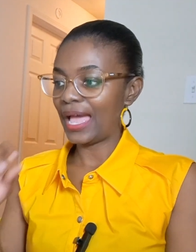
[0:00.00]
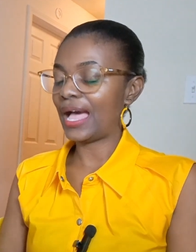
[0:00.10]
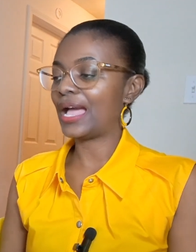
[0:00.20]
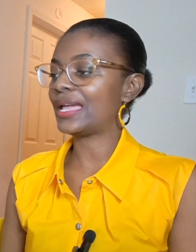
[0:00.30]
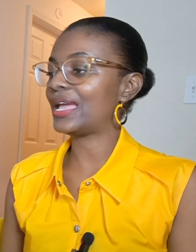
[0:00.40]

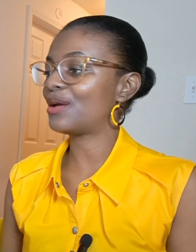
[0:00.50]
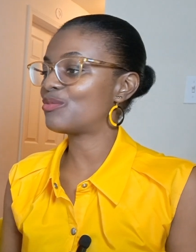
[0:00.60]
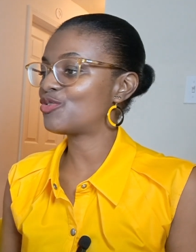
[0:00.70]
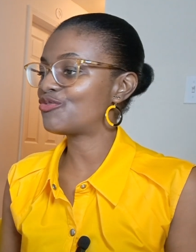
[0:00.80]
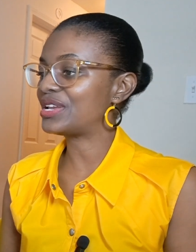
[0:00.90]
I am
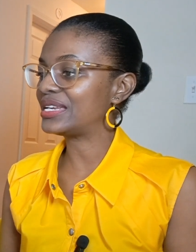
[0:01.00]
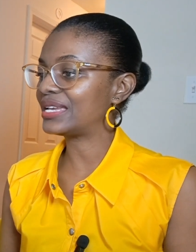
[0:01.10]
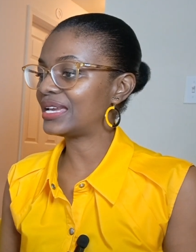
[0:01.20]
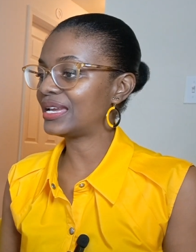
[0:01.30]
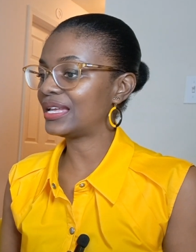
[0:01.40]

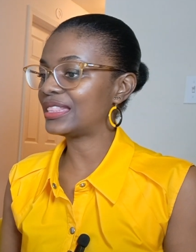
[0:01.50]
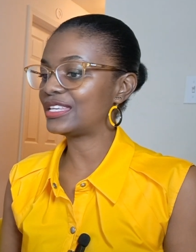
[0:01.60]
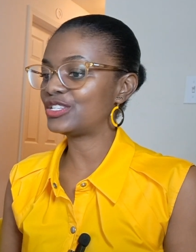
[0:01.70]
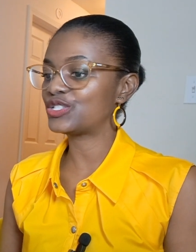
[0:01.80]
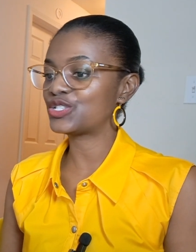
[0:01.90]
reading
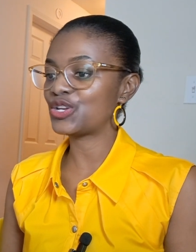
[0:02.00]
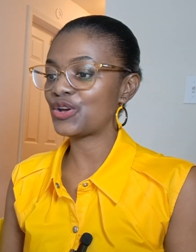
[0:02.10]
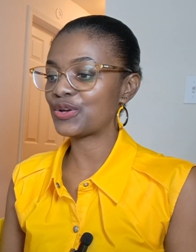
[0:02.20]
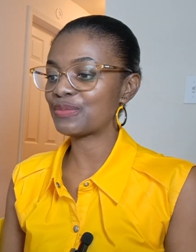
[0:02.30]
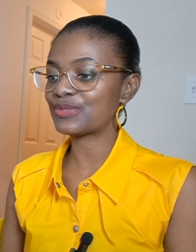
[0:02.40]
these
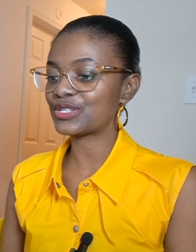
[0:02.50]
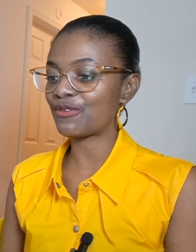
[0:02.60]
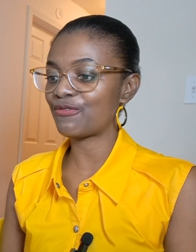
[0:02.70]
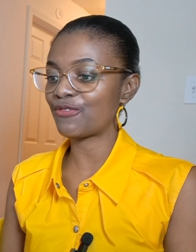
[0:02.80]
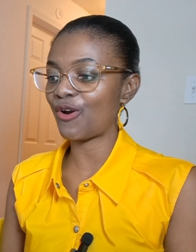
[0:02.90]
terms
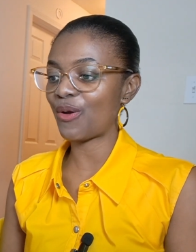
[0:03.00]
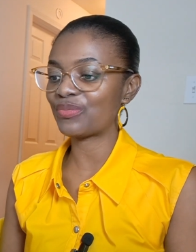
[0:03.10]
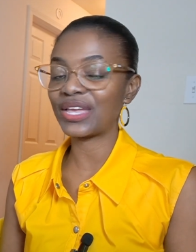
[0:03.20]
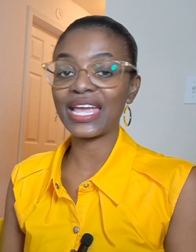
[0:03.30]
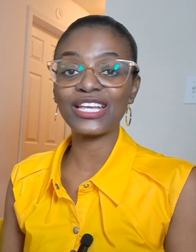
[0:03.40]

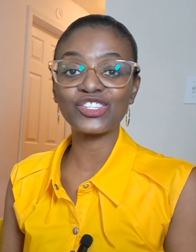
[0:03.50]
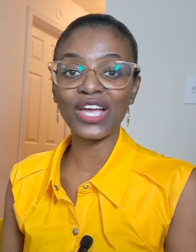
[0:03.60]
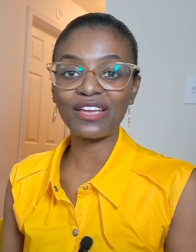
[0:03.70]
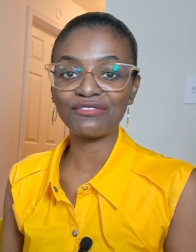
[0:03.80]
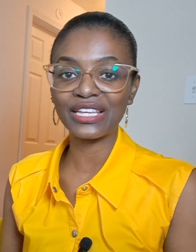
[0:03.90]
from the
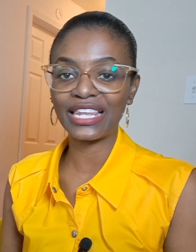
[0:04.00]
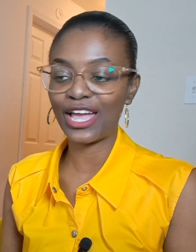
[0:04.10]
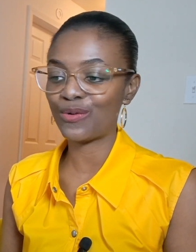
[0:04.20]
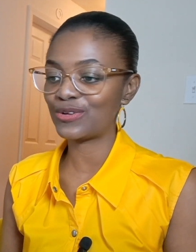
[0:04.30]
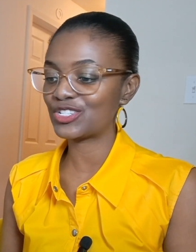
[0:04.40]
HIV
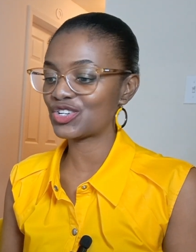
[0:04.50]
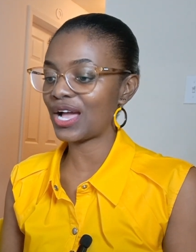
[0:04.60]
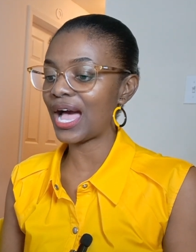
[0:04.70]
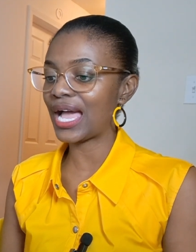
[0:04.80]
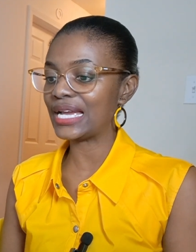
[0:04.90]
Language
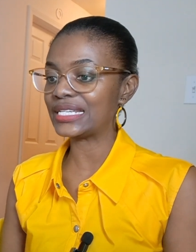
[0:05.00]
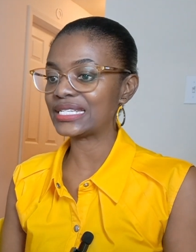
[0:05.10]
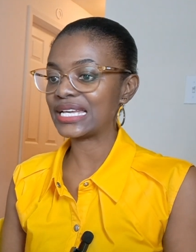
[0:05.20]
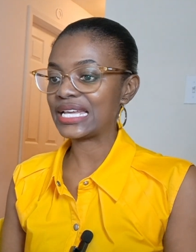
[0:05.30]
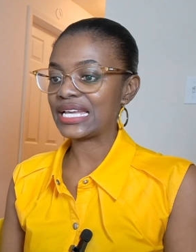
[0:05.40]
Guide,
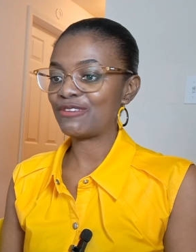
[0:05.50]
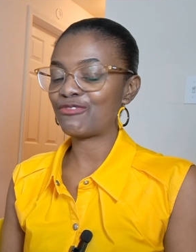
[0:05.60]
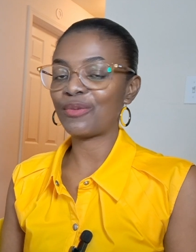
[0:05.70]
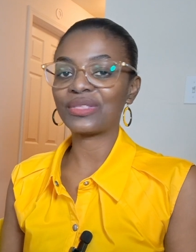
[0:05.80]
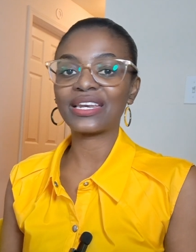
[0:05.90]

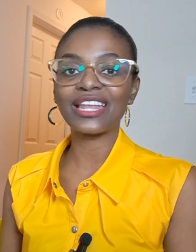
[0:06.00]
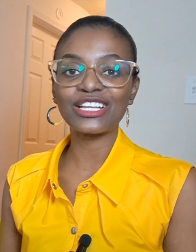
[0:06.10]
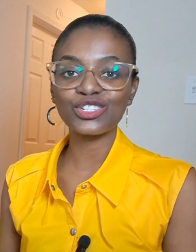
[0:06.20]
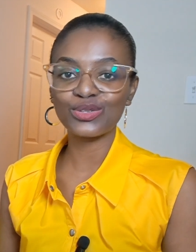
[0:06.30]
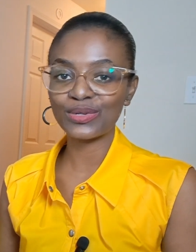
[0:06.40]
from the
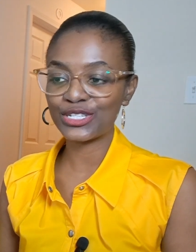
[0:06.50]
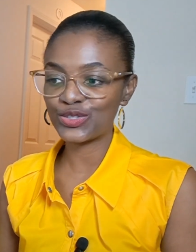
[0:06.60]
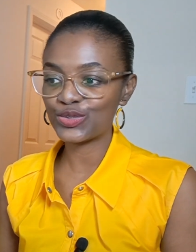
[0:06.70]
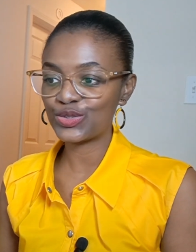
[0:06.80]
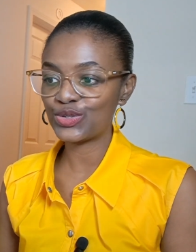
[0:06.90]
National
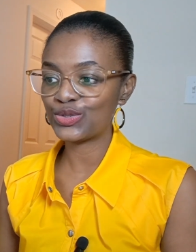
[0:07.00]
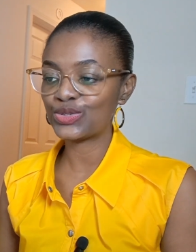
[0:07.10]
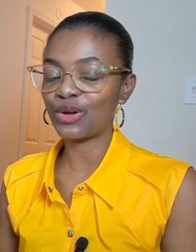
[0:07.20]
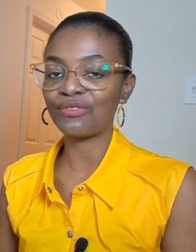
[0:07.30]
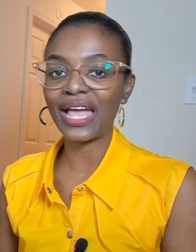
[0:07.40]
Institute
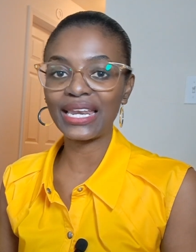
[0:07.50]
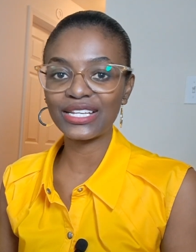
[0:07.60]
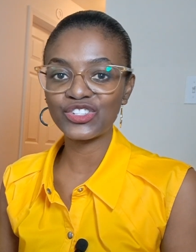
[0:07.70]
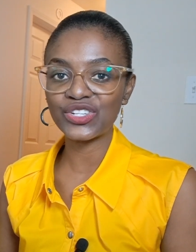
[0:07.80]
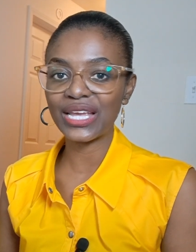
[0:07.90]
of
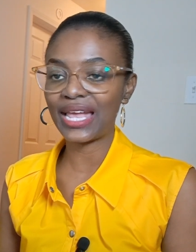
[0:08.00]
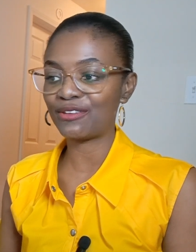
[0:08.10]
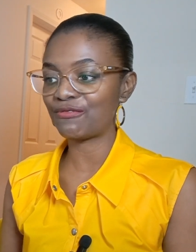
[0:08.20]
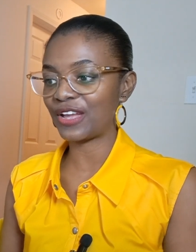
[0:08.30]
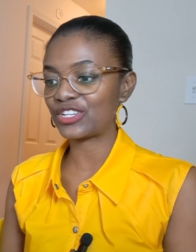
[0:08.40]
Allergy and
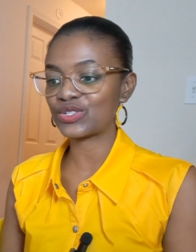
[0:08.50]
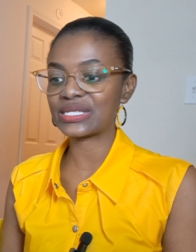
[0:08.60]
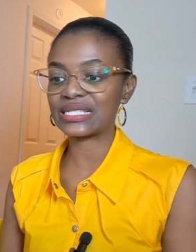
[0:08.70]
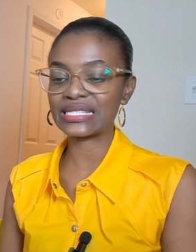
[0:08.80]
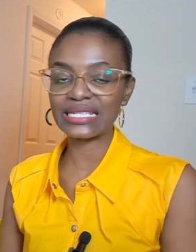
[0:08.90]
Infectious
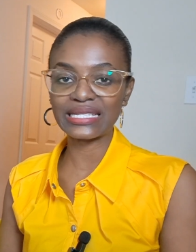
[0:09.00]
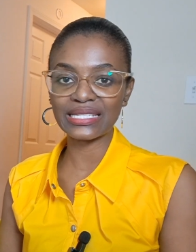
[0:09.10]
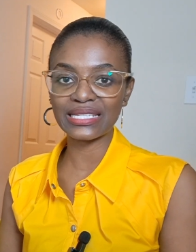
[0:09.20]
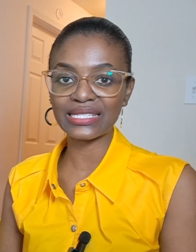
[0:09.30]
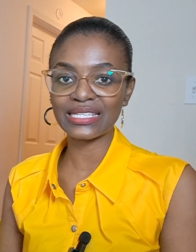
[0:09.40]

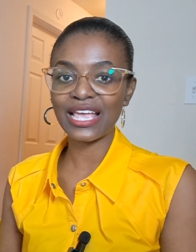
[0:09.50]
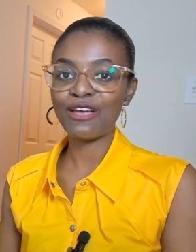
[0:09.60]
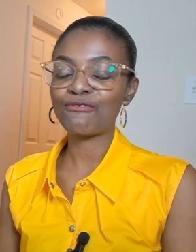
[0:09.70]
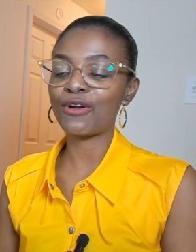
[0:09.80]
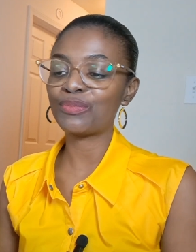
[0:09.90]
Diseases,
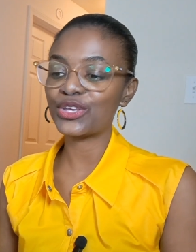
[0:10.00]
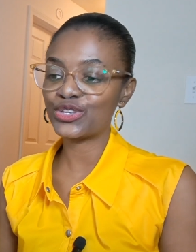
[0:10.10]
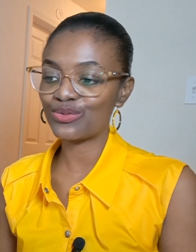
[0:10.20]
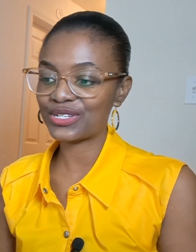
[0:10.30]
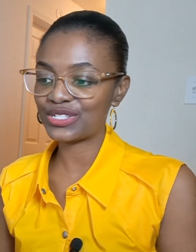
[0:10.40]
from the
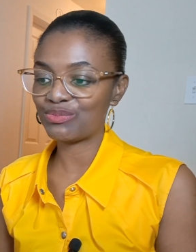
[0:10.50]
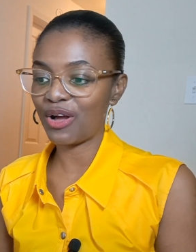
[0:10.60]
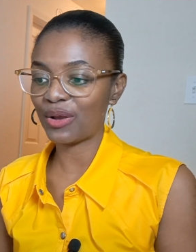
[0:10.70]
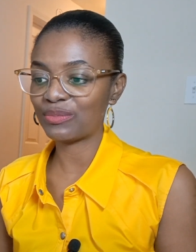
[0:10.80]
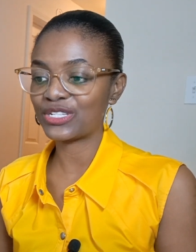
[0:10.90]
US
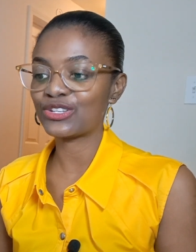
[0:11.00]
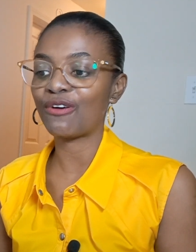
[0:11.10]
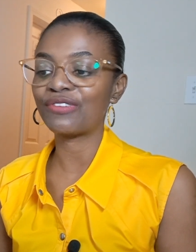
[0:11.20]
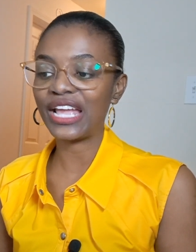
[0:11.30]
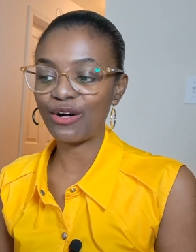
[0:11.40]
Department
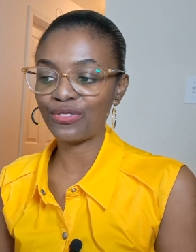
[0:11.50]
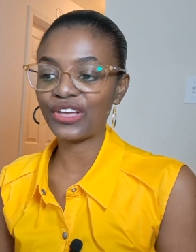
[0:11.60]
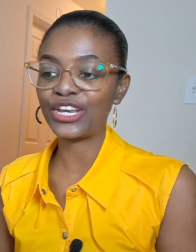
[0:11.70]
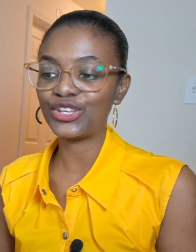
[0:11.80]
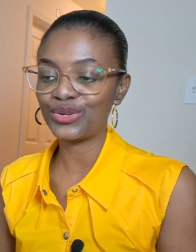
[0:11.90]
of Health
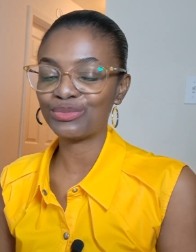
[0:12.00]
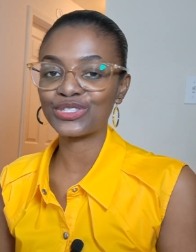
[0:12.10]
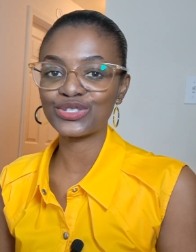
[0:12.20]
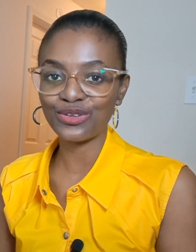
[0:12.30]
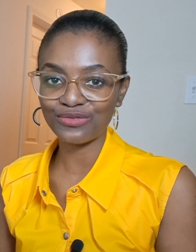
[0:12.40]
and Human
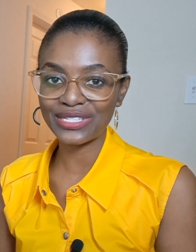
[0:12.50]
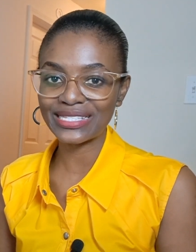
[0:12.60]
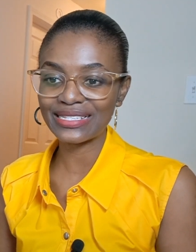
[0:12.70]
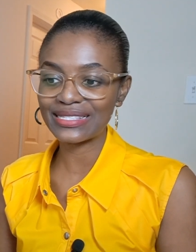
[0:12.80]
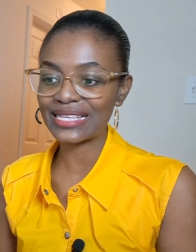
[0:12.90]

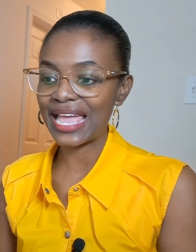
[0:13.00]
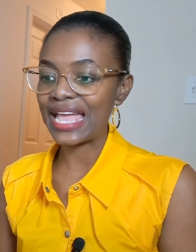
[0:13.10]
Services,